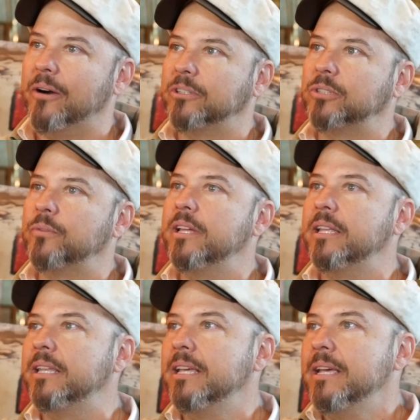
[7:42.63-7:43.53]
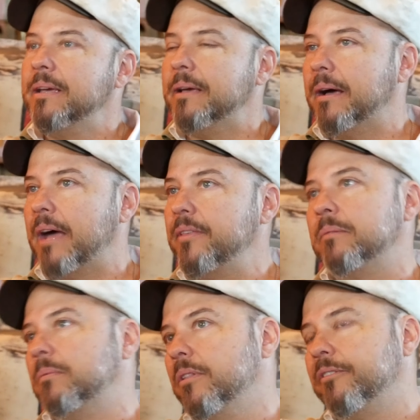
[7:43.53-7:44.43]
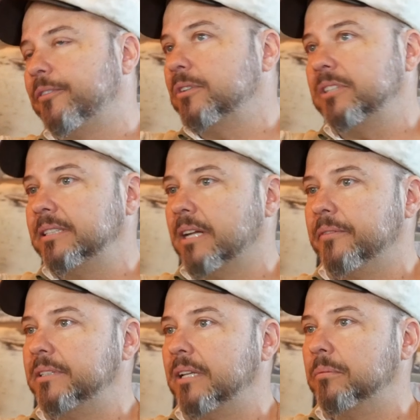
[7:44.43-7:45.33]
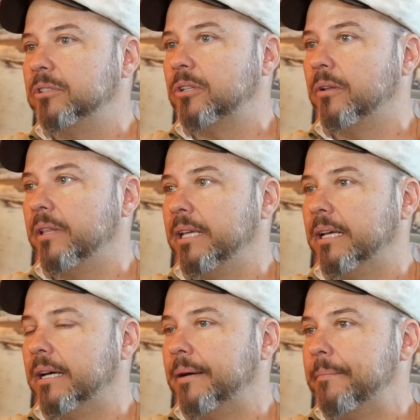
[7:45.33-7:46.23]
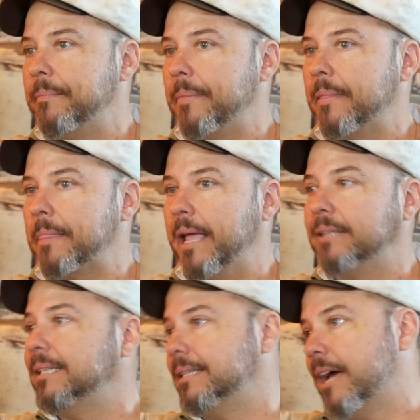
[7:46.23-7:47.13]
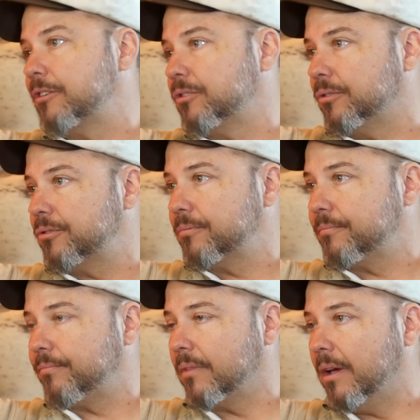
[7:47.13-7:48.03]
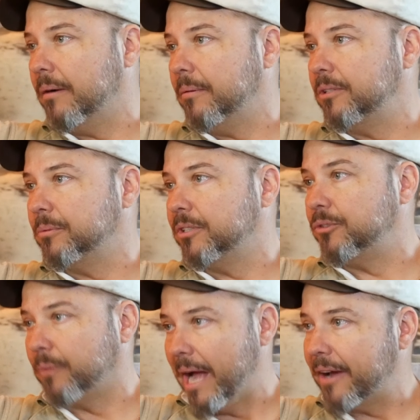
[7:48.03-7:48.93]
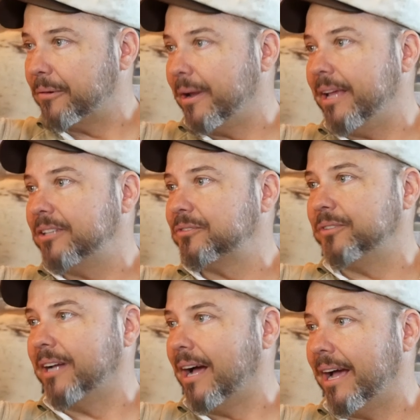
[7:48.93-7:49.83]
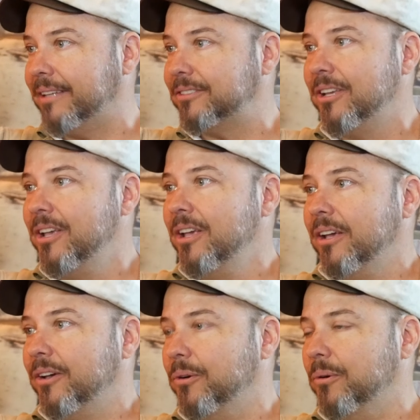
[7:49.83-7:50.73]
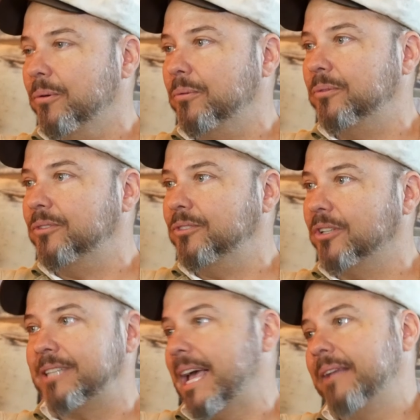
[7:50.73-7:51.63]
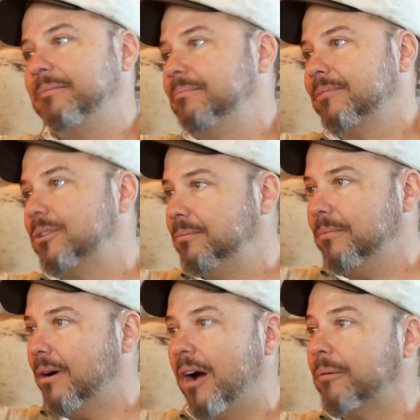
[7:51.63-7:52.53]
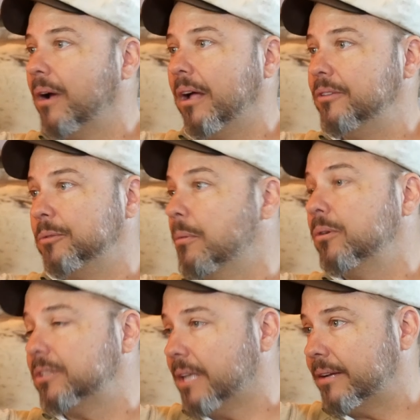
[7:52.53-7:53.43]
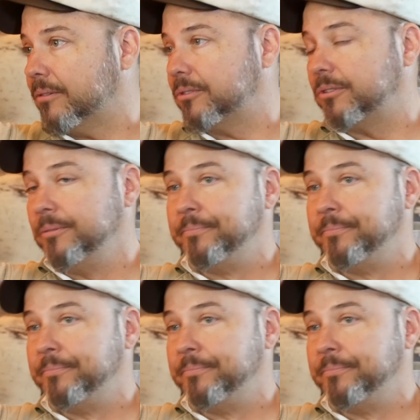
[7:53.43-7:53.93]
So then I think one of the first things I ever did was go to the Antique Nationals, which was a drag race for guys who just had hot rods or motorcycles.